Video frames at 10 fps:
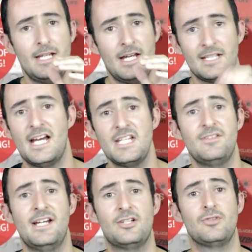In case of
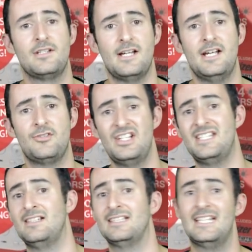a natural disaster, you
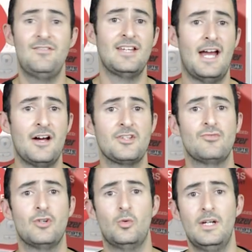need to leave the house
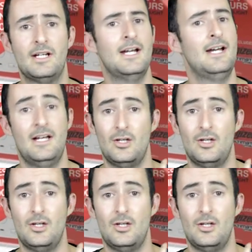real quick.